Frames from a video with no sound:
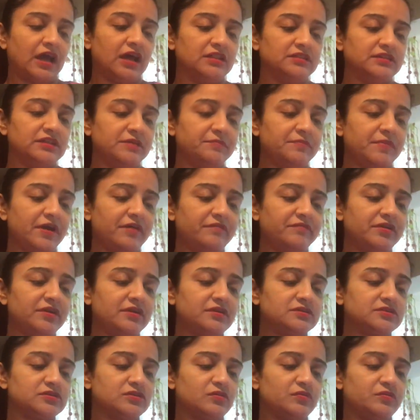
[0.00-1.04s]
haldi
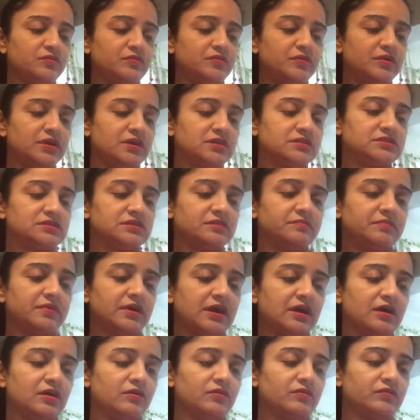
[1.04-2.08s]
powder. So it's
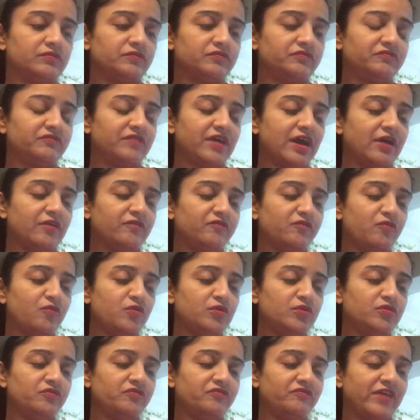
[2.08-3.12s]
about
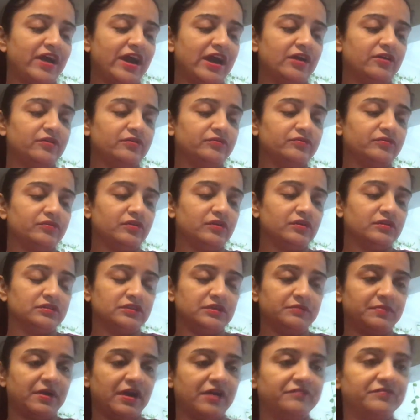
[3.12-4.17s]
4 to 5
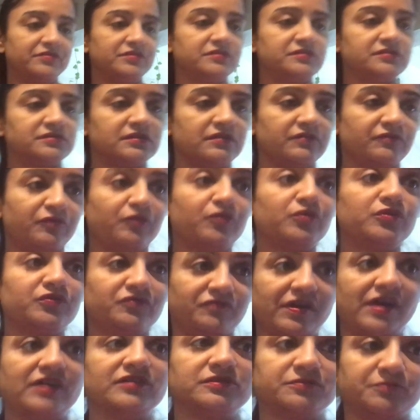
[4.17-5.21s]
haldi powders, 4 to
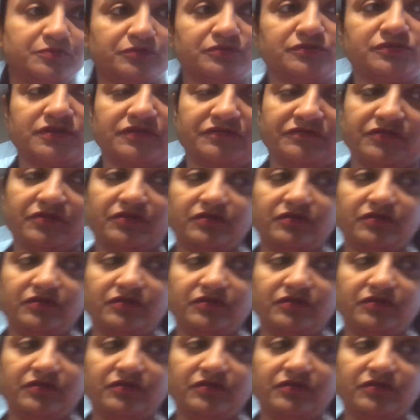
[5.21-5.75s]
5 spoons of